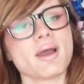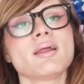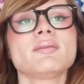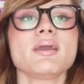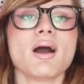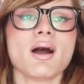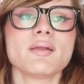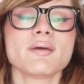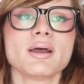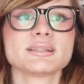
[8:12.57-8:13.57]
and they
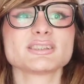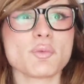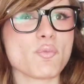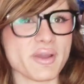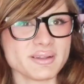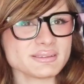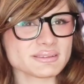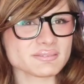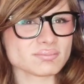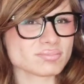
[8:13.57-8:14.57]
had some wings,